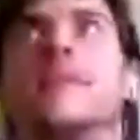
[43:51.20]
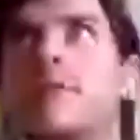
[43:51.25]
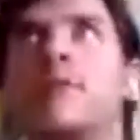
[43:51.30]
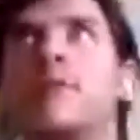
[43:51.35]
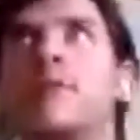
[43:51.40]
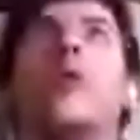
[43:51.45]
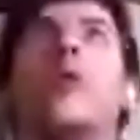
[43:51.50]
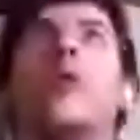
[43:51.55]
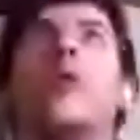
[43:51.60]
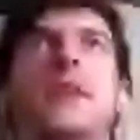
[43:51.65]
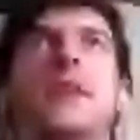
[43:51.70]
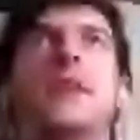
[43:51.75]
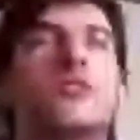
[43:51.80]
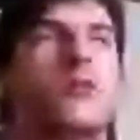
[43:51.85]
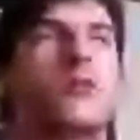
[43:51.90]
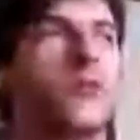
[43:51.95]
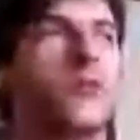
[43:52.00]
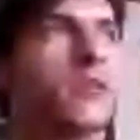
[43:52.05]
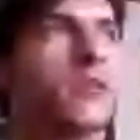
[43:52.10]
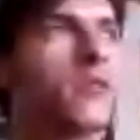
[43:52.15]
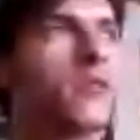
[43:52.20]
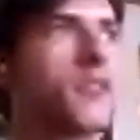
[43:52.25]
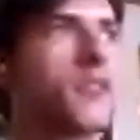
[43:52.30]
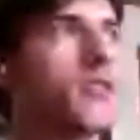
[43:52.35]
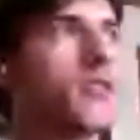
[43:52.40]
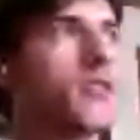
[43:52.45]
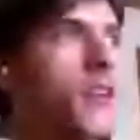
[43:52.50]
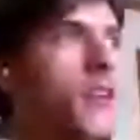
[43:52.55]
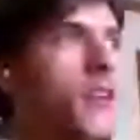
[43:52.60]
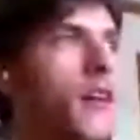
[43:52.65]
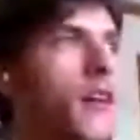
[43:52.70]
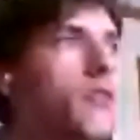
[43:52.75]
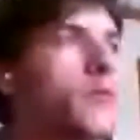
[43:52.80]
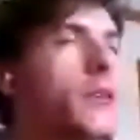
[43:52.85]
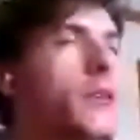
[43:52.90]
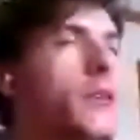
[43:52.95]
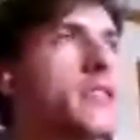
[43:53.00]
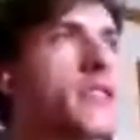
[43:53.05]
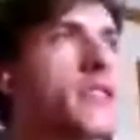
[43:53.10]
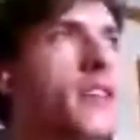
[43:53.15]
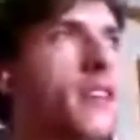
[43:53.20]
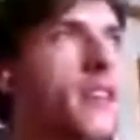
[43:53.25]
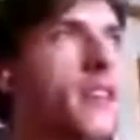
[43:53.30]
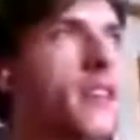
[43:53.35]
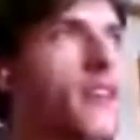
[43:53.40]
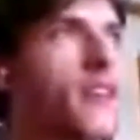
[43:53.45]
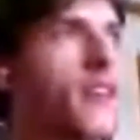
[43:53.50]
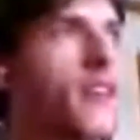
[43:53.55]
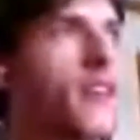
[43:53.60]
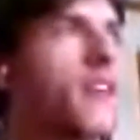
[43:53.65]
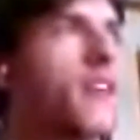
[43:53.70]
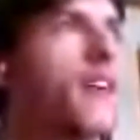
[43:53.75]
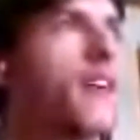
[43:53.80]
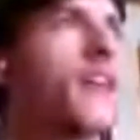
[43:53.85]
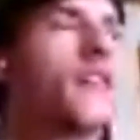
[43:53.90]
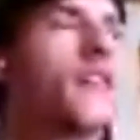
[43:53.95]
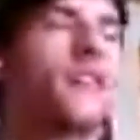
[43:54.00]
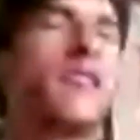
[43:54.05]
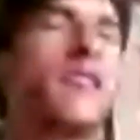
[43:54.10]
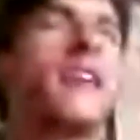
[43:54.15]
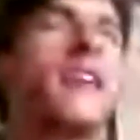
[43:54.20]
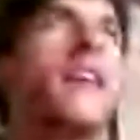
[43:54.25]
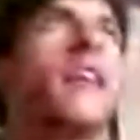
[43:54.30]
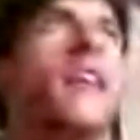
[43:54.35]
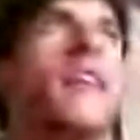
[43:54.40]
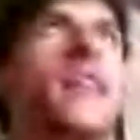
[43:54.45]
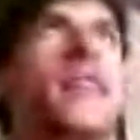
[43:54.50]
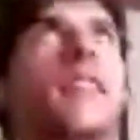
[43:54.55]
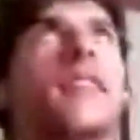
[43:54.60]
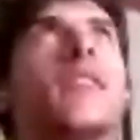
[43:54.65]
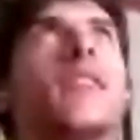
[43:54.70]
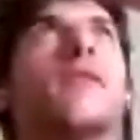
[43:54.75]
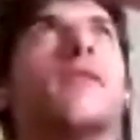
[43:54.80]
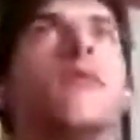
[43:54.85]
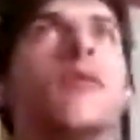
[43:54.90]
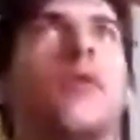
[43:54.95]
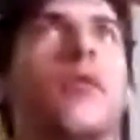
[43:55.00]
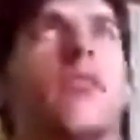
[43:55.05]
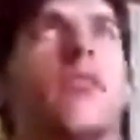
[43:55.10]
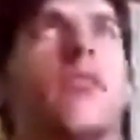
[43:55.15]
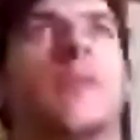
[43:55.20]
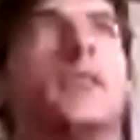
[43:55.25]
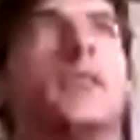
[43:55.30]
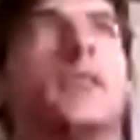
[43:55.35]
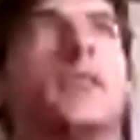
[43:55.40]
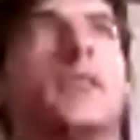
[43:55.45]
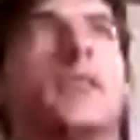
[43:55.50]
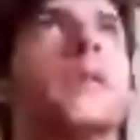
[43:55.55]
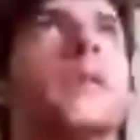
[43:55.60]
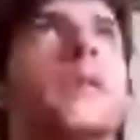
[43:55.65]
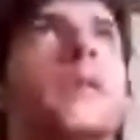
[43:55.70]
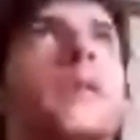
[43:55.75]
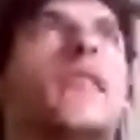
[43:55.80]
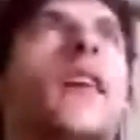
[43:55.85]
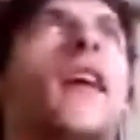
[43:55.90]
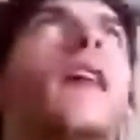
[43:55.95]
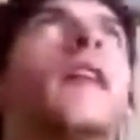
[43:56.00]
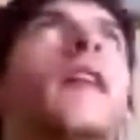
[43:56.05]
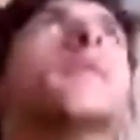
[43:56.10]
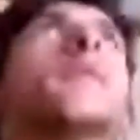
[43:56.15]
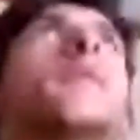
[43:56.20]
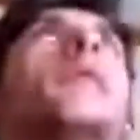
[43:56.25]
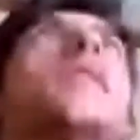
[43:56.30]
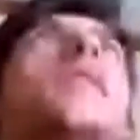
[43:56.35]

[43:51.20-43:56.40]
four-dimensional reasoning, in fourth dimension being time.